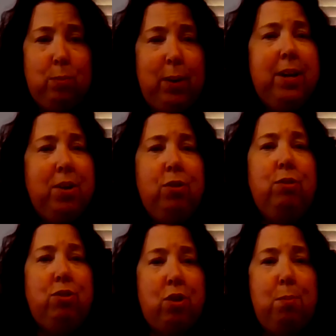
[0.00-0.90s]
We can do
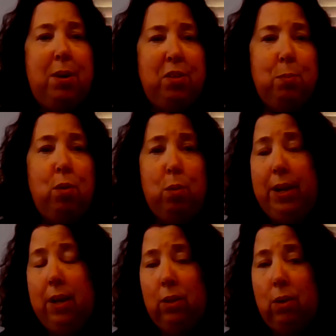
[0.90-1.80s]
so much more. We
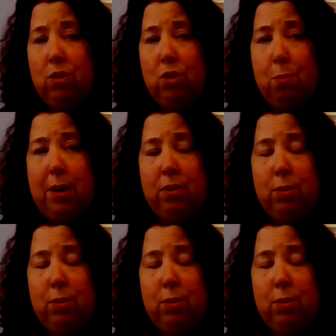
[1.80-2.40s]
can learn so much